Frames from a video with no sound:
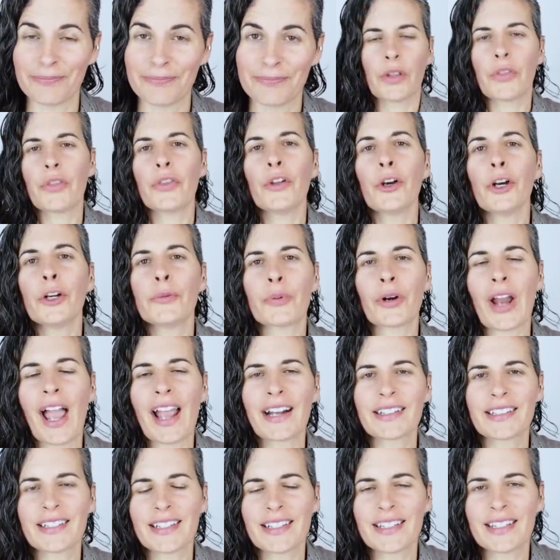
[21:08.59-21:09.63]
The third
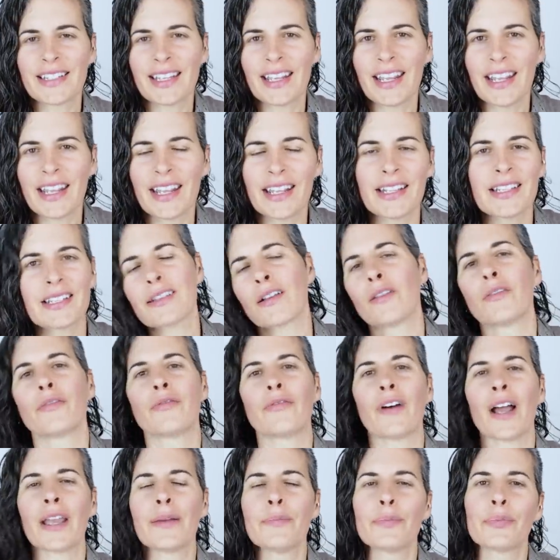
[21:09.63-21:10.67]
practice is
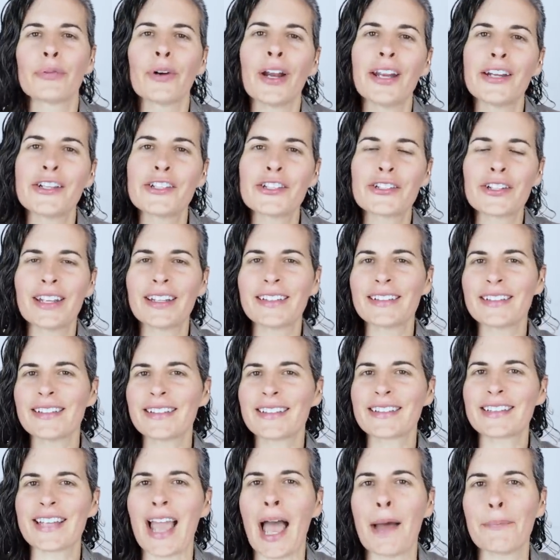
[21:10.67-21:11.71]

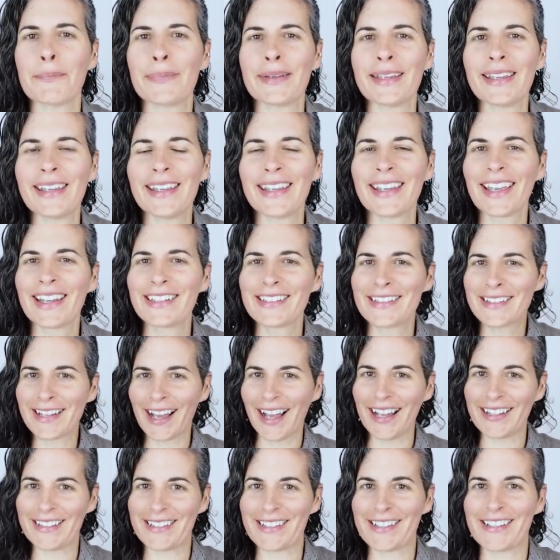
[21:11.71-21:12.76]
vibration, tapping, and
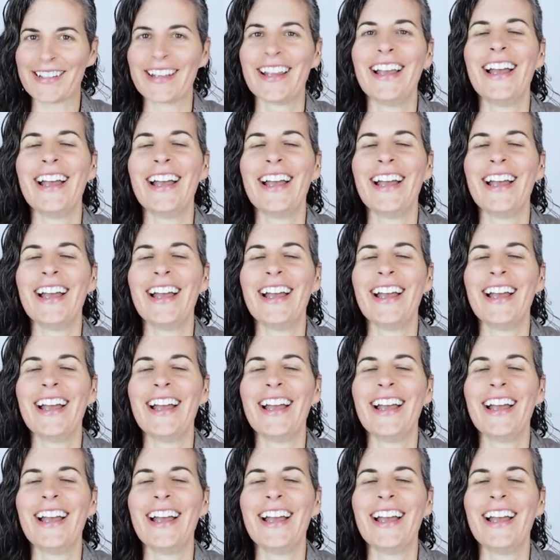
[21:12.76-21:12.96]
touch.